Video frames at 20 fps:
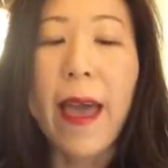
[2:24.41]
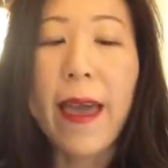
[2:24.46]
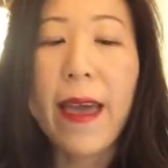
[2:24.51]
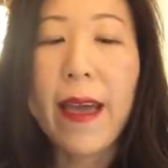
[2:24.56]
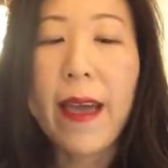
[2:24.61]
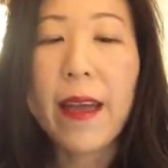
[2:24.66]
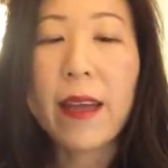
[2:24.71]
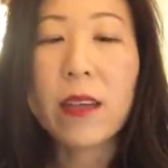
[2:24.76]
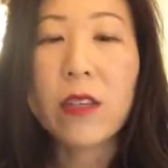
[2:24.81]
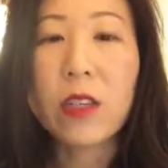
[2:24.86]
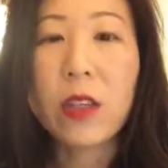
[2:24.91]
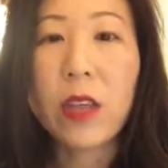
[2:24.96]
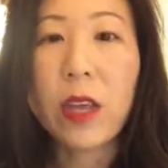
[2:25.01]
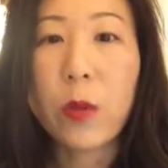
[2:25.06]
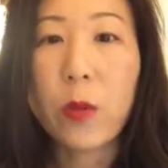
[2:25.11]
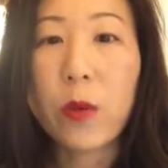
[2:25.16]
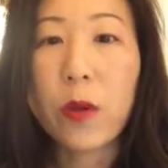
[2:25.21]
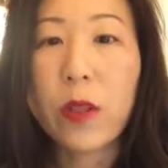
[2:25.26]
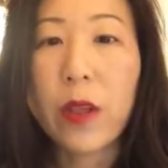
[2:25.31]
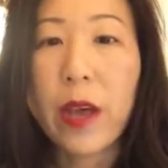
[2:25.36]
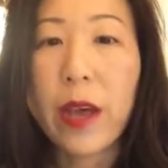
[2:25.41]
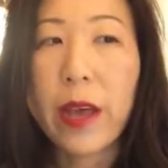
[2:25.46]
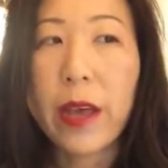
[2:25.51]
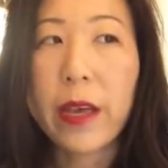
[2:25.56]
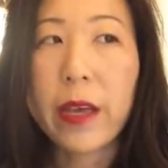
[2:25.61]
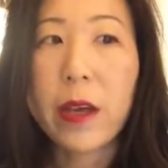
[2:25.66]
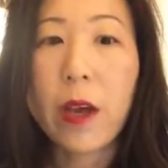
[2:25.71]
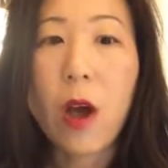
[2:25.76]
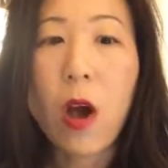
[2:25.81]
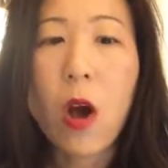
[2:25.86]
And they were
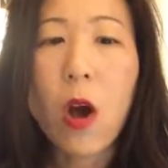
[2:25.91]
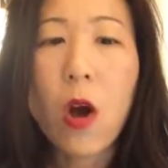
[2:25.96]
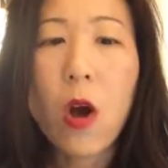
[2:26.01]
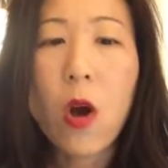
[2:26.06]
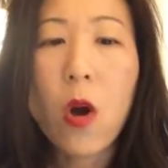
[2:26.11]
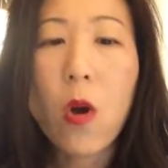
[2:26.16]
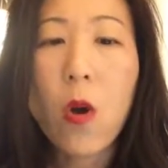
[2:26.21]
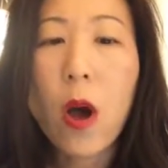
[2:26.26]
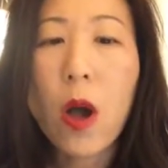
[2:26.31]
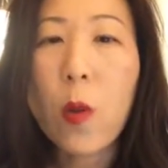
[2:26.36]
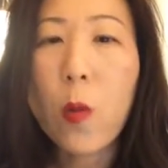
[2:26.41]
like, oh,